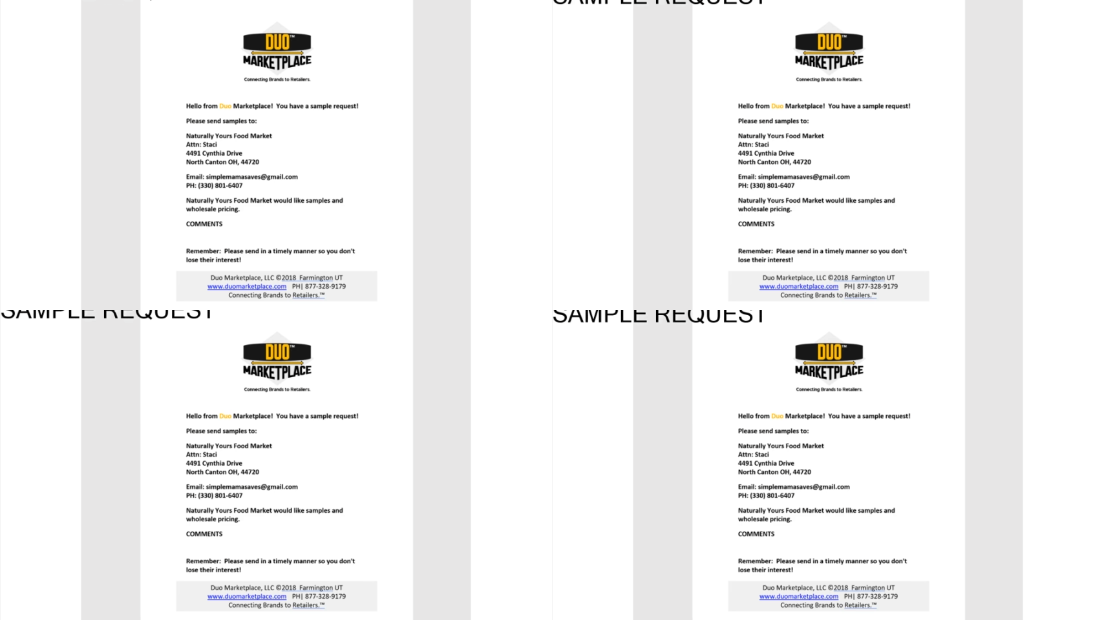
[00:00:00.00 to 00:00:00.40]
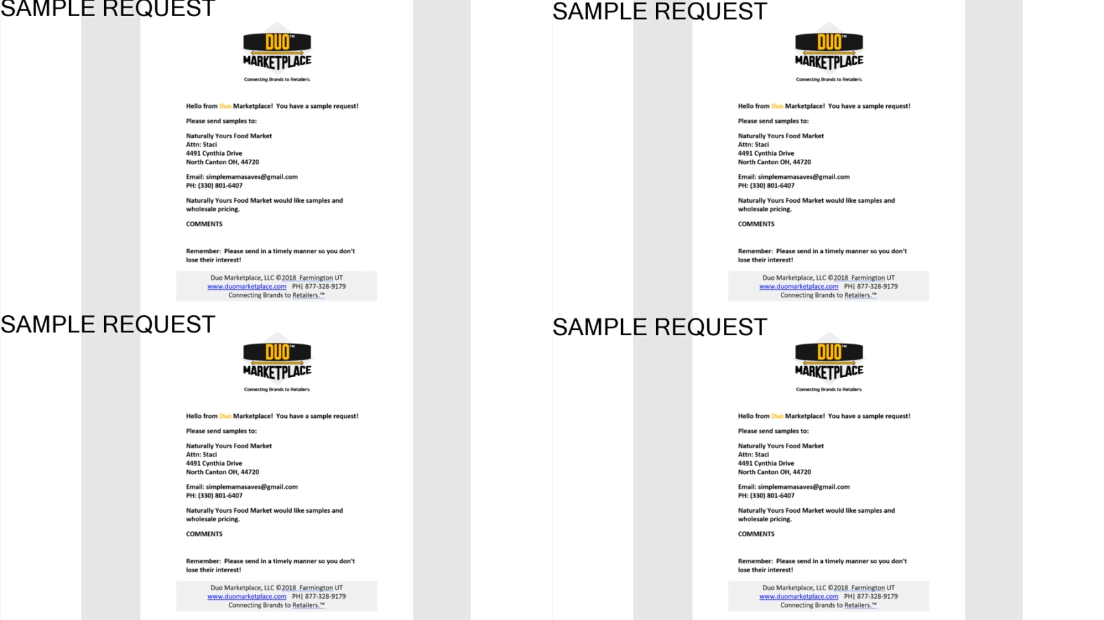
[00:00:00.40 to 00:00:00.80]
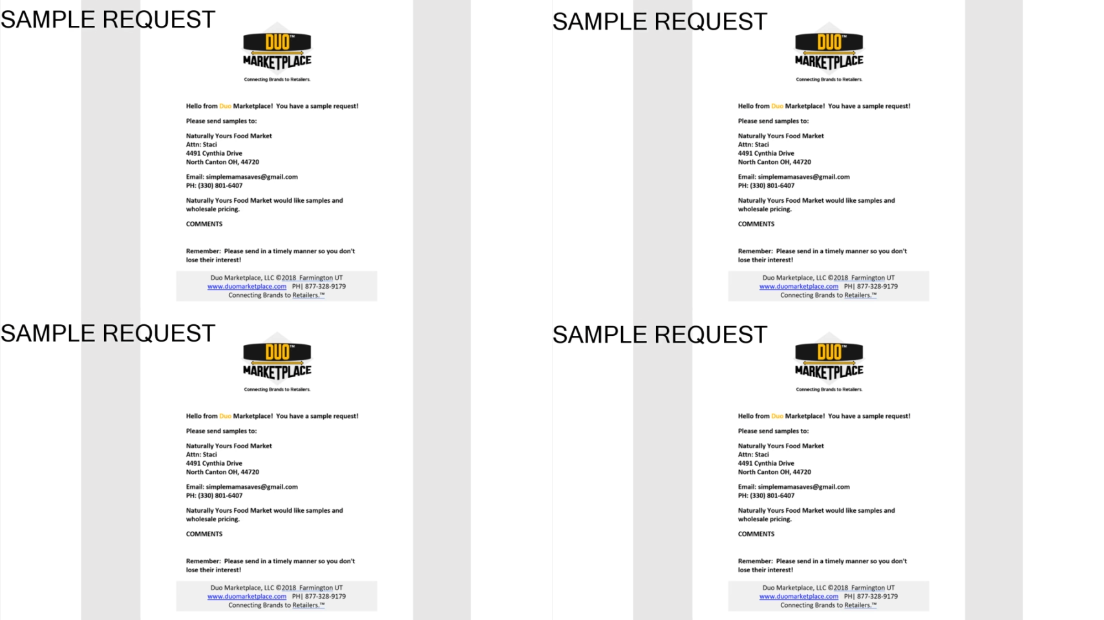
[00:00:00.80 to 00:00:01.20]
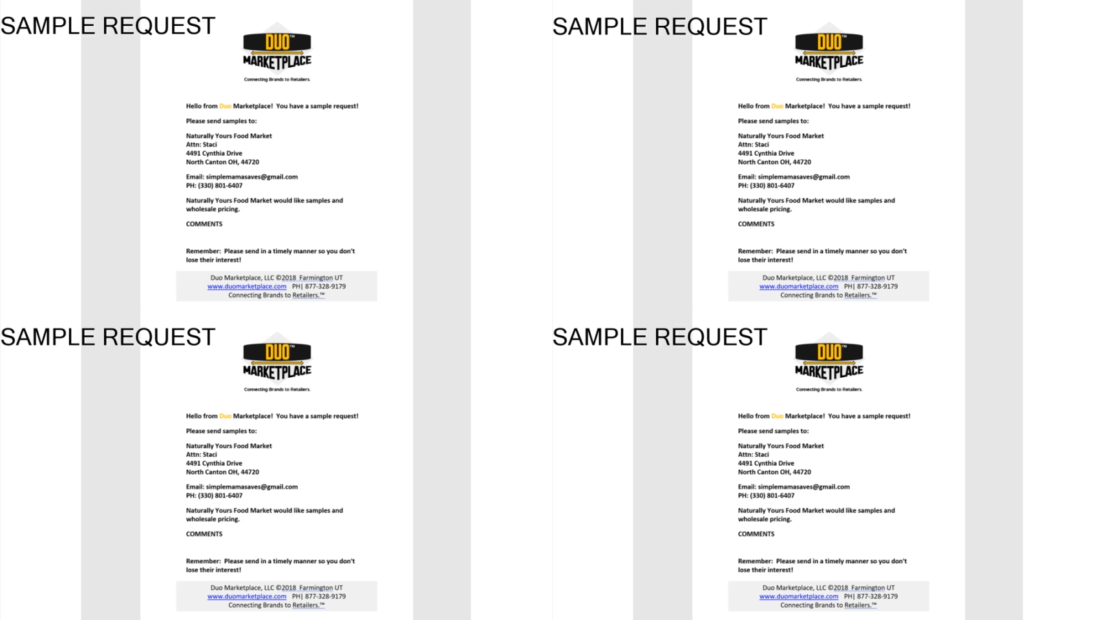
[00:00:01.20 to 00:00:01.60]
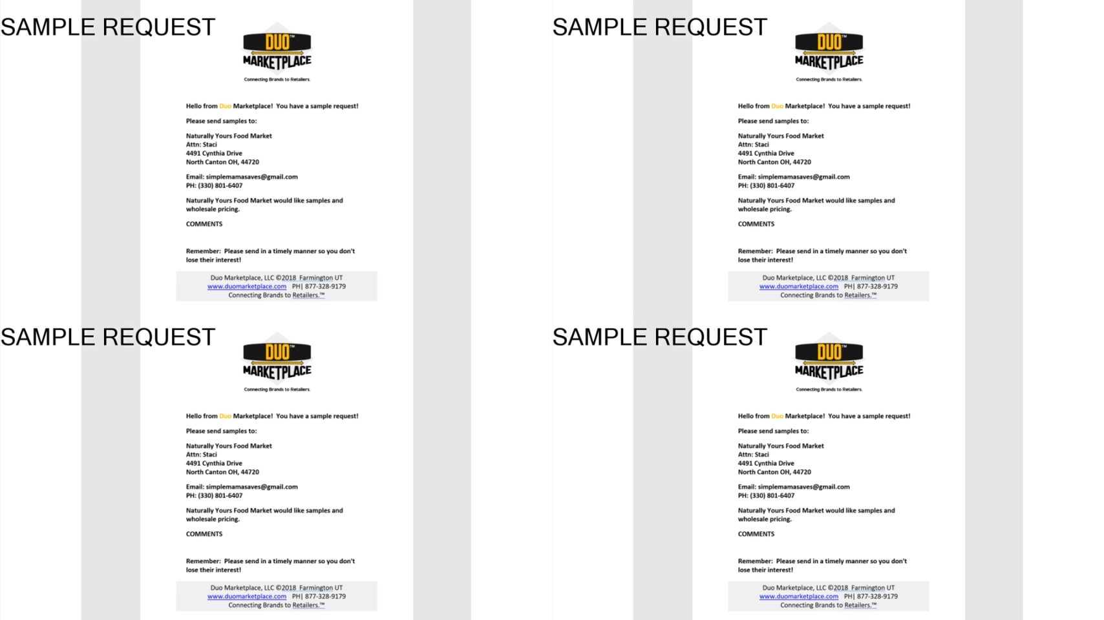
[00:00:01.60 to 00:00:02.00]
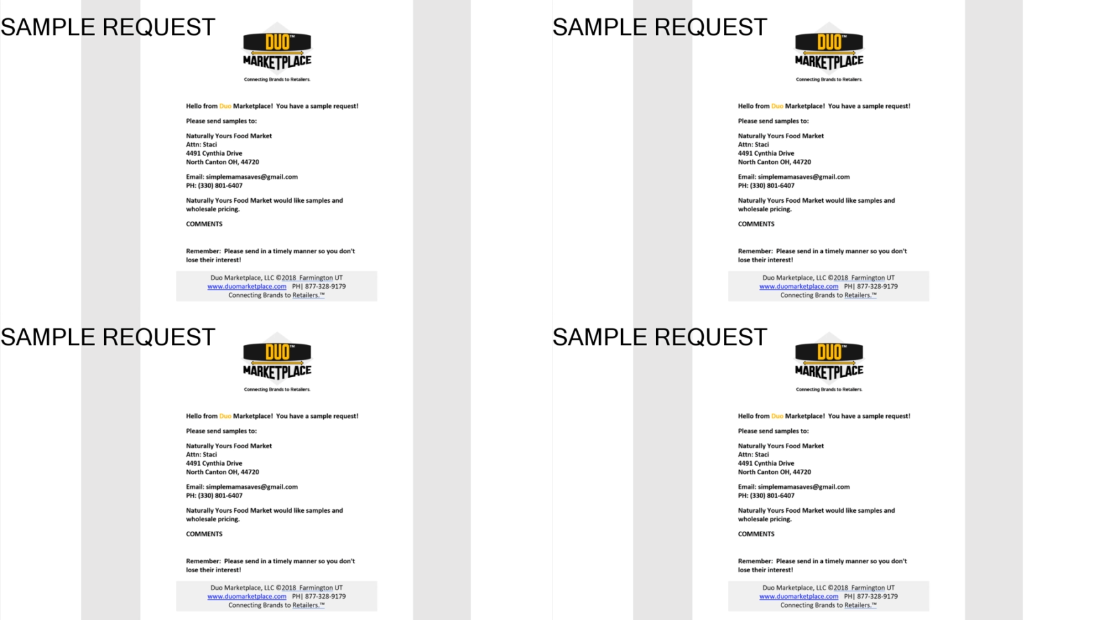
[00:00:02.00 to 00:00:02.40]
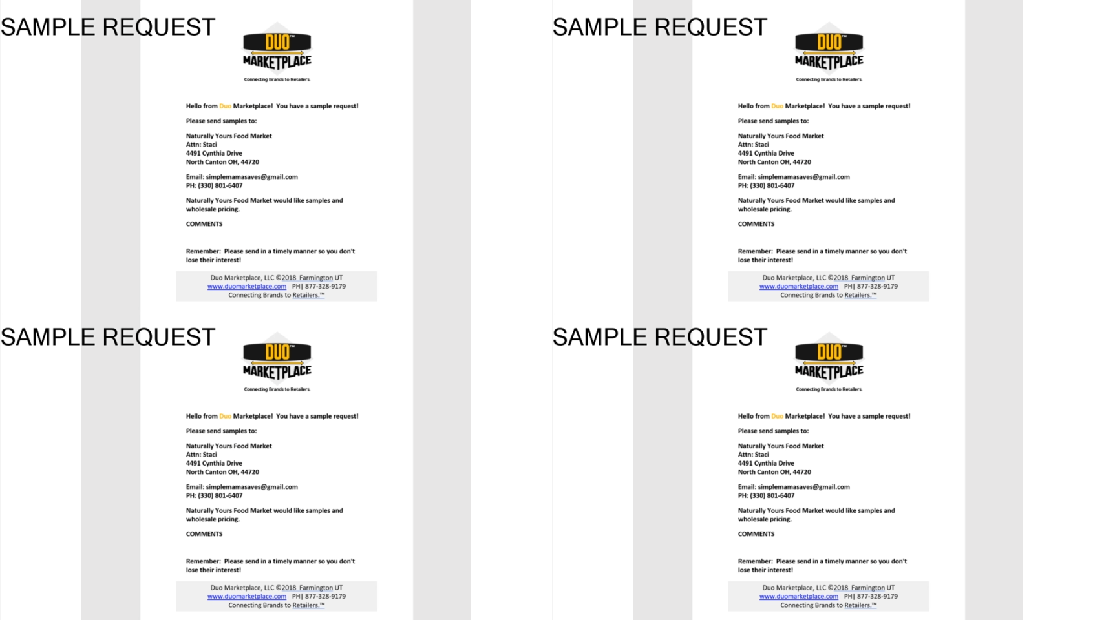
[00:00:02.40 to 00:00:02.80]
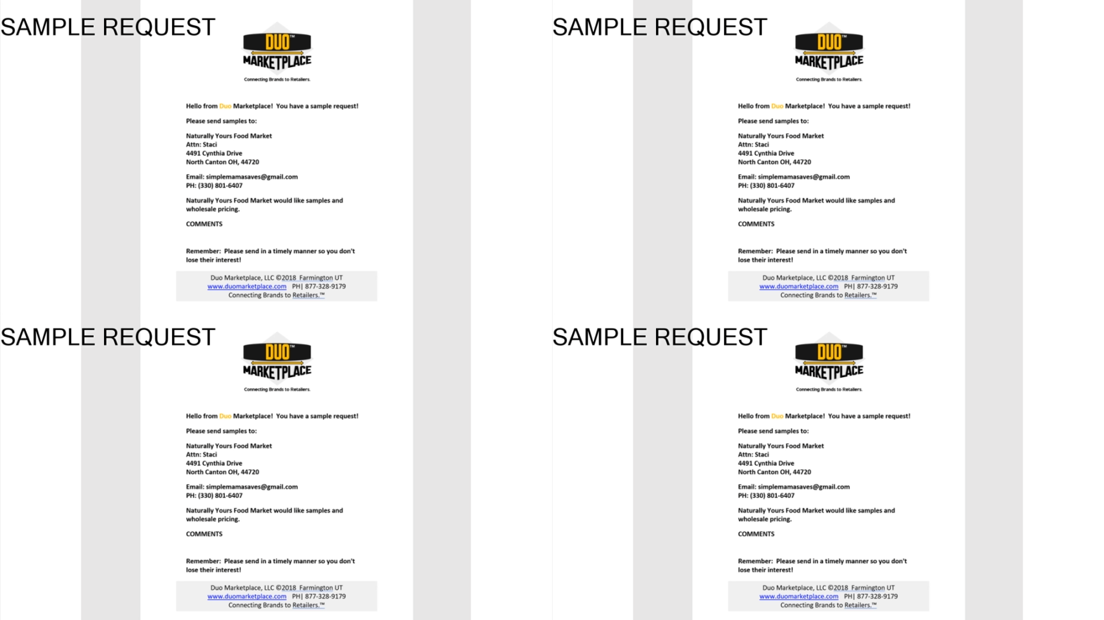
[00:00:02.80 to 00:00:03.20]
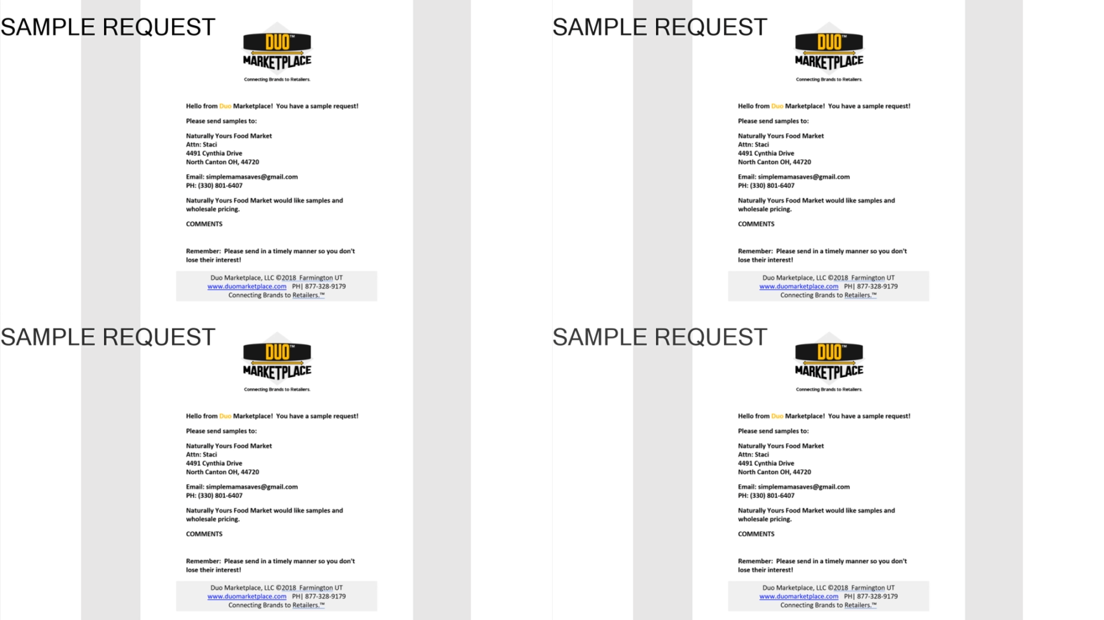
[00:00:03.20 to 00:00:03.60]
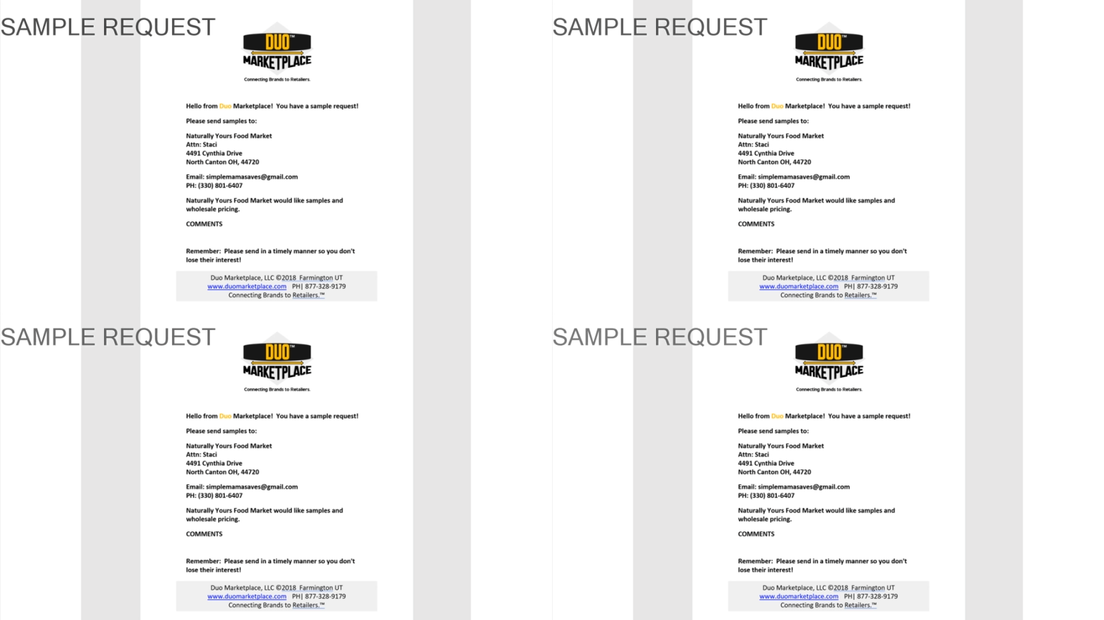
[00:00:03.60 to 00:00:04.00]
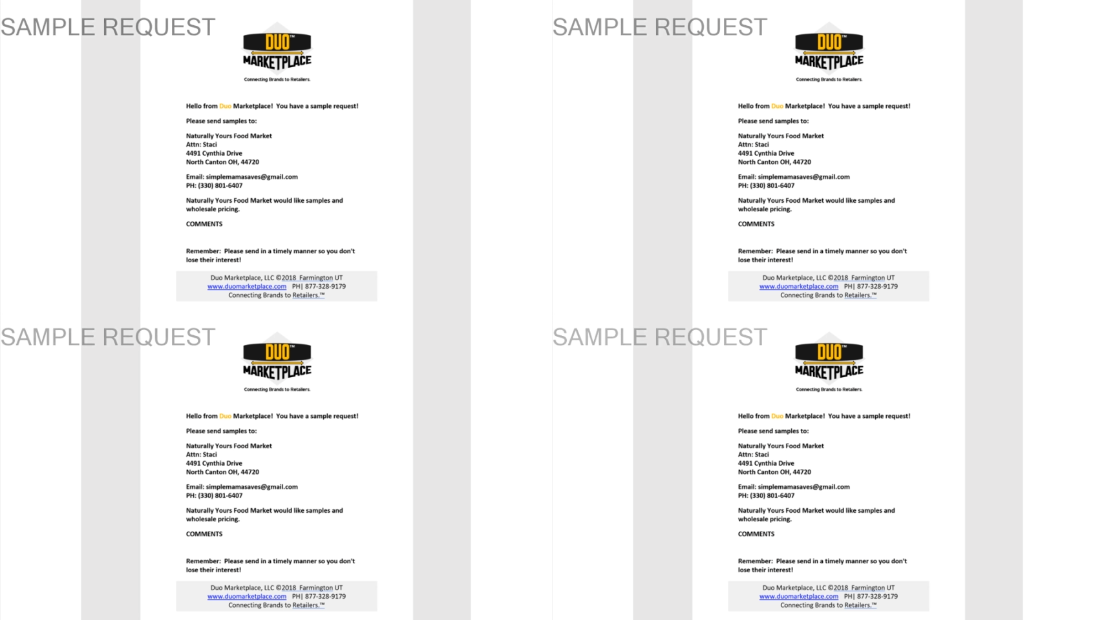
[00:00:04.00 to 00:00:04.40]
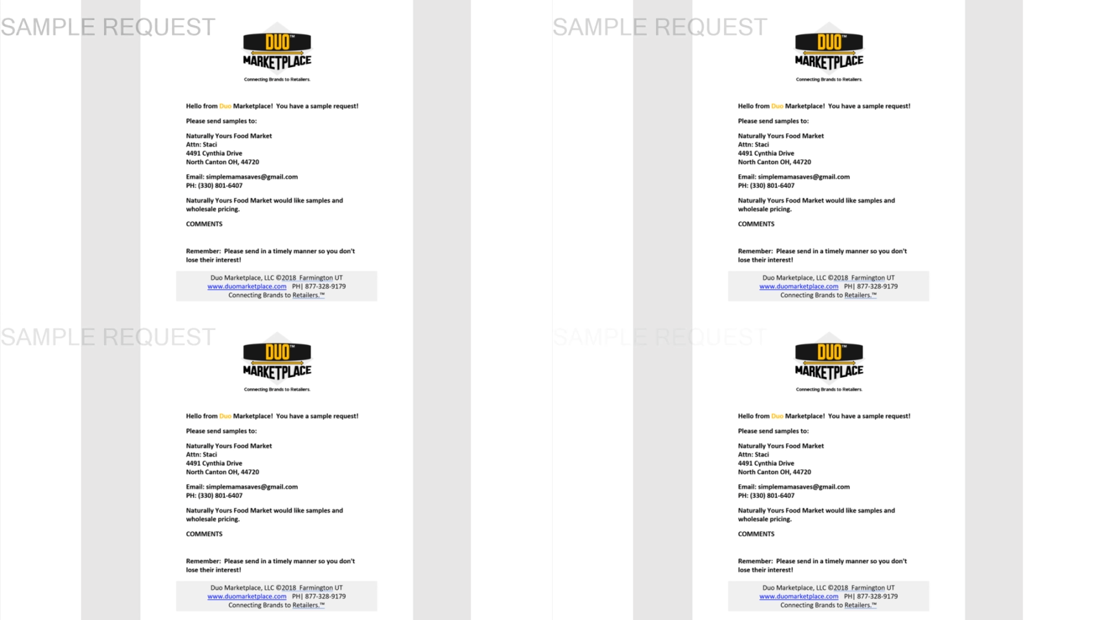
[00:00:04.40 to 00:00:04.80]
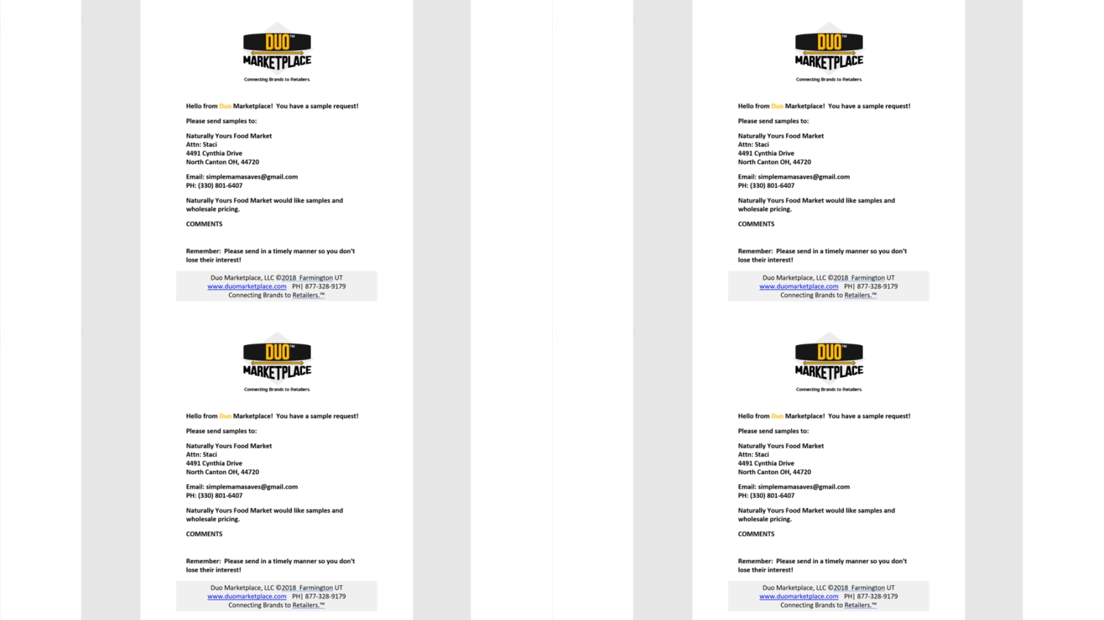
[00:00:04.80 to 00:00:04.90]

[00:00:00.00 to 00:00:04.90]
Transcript: No face is visible, so there are no lips to read.